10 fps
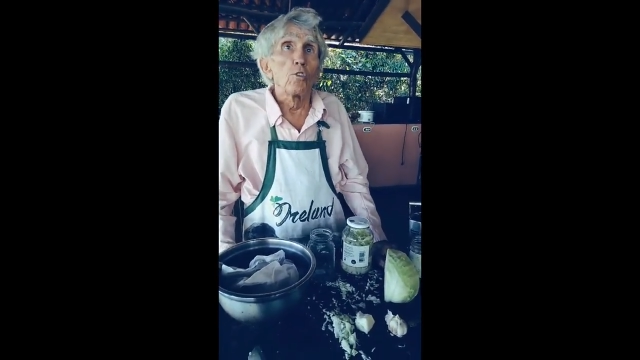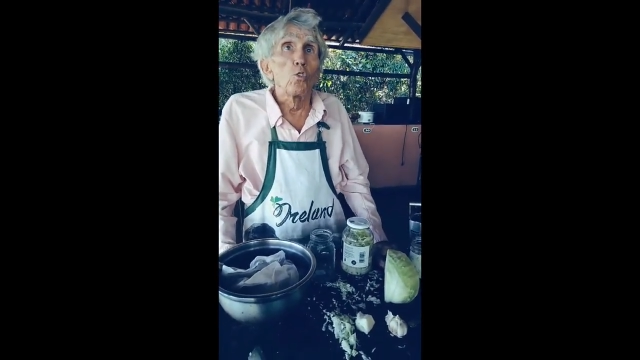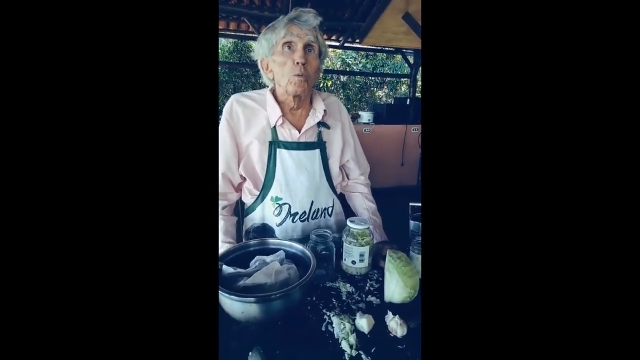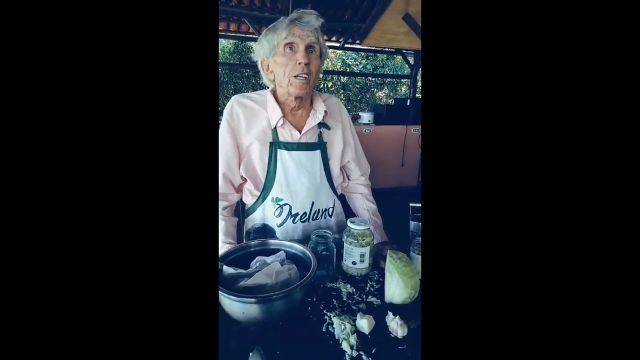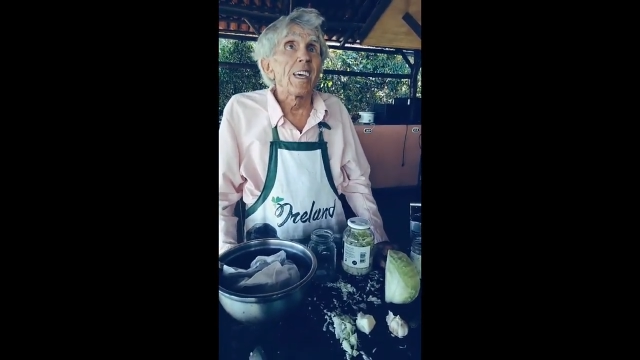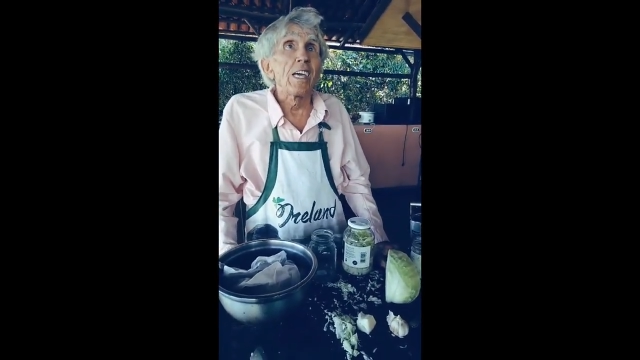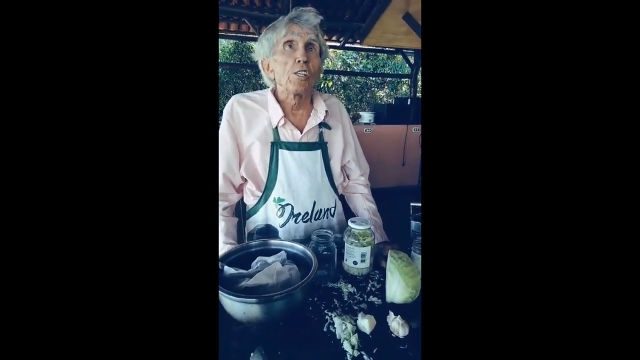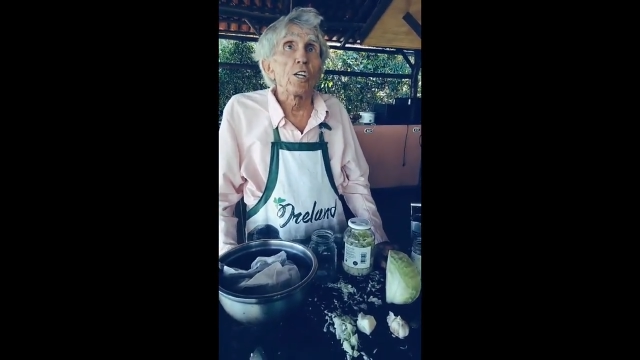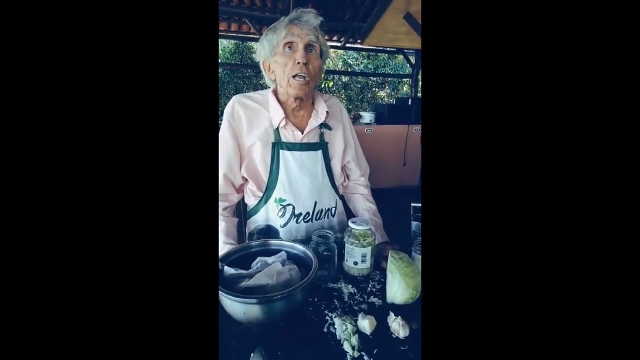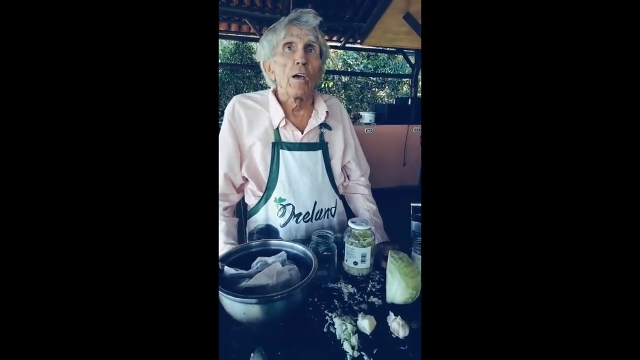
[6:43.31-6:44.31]

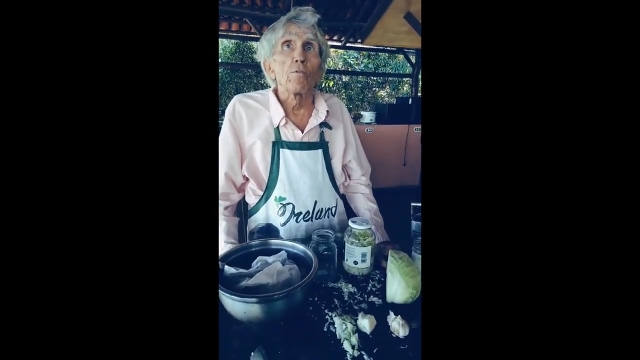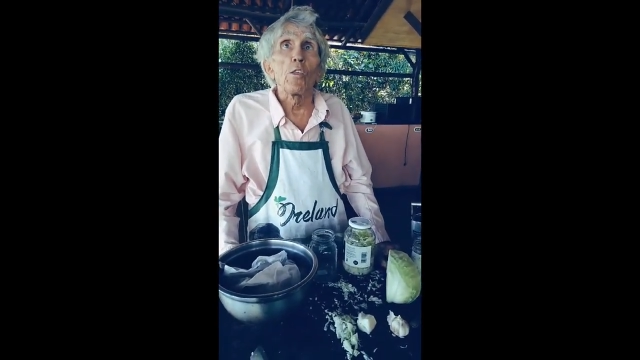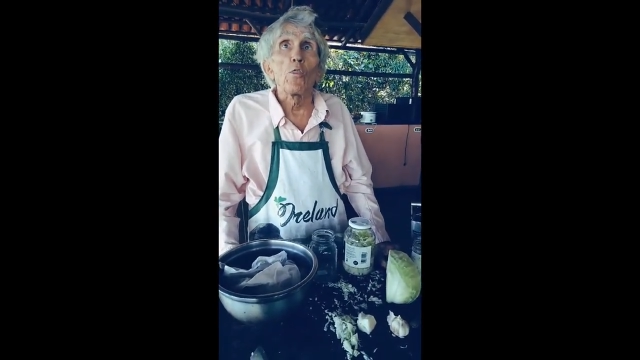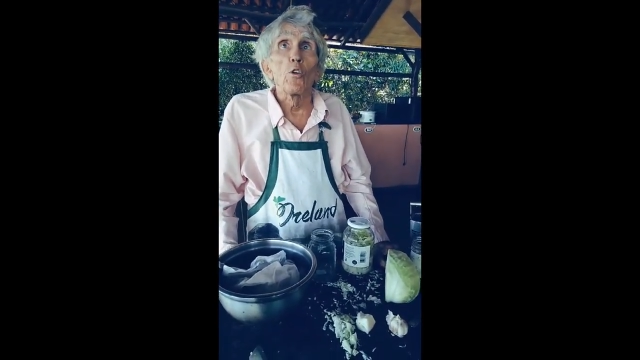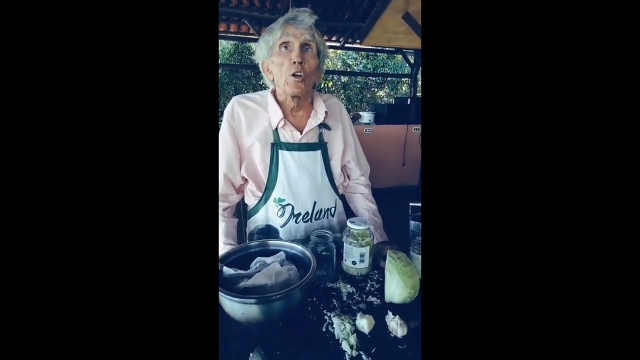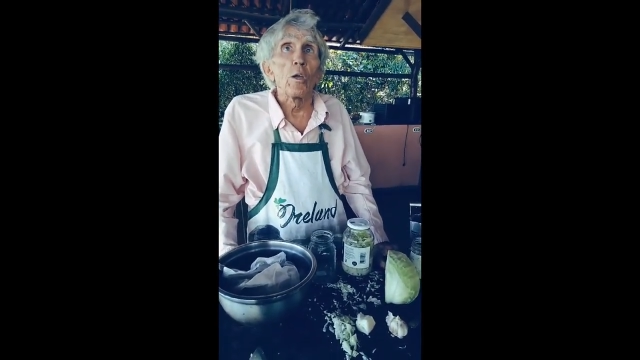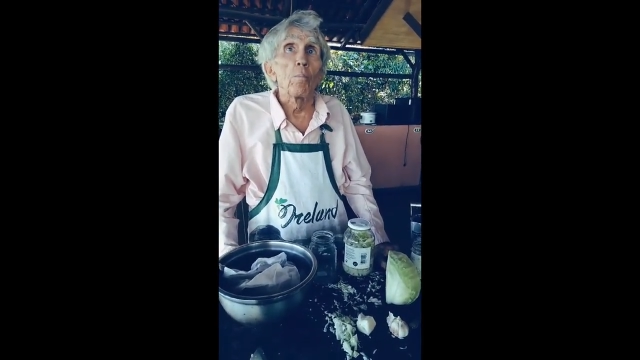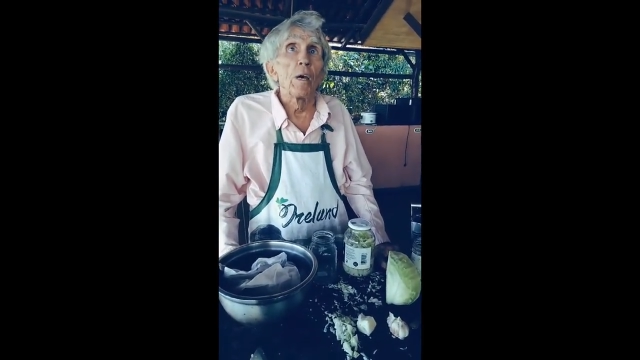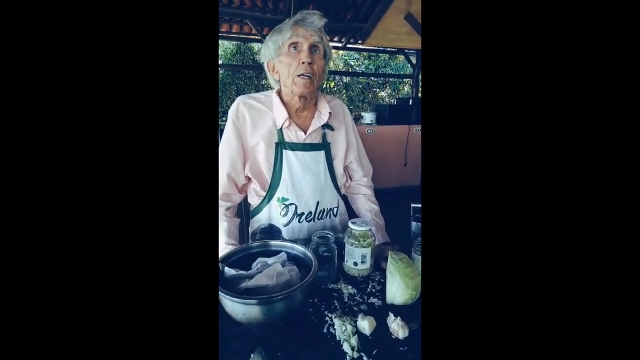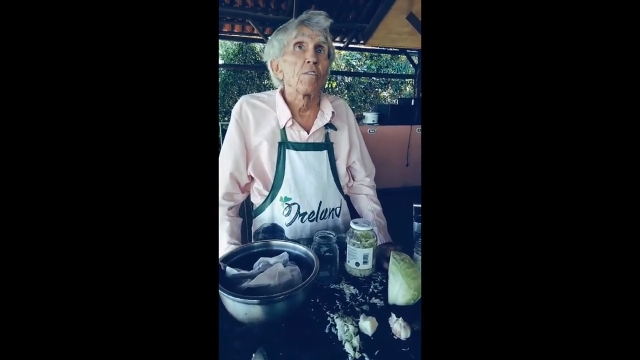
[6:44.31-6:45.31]
duplication every 30
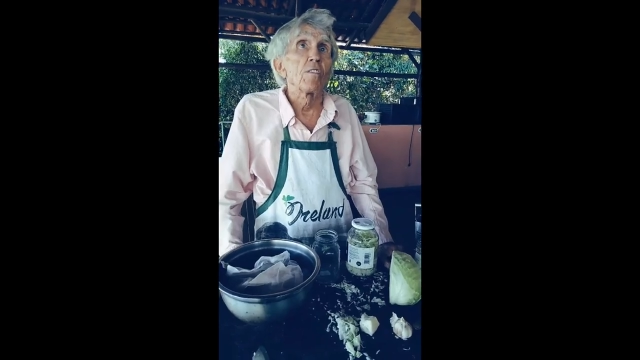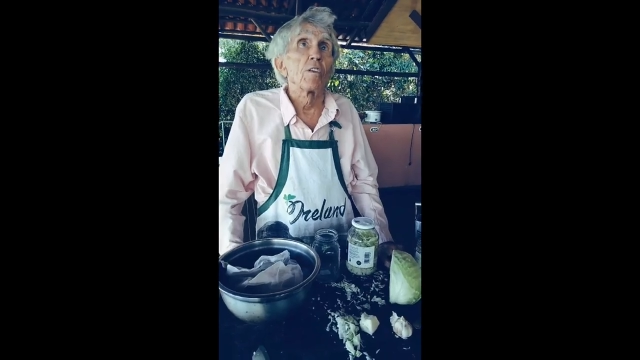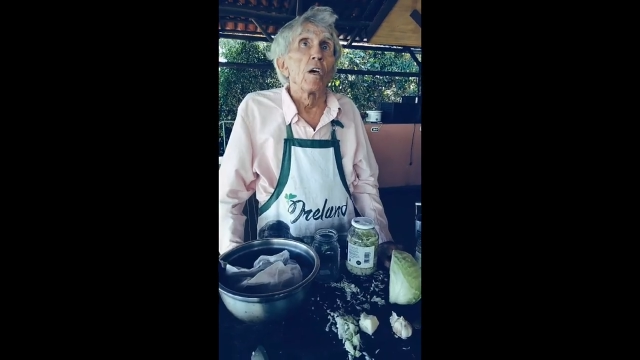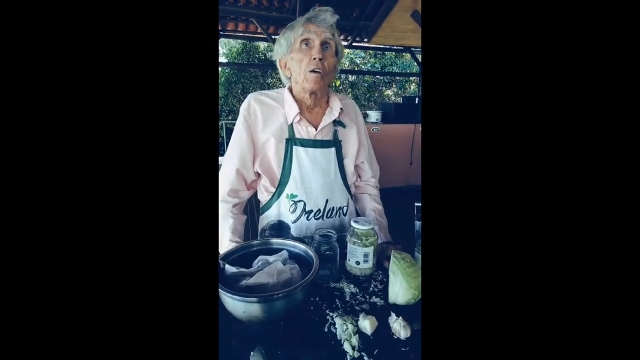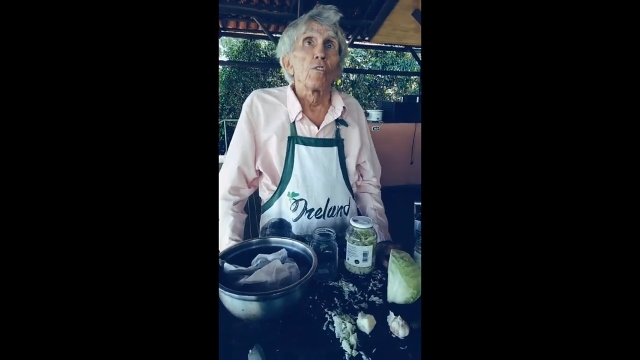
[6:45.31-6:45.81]
minutes.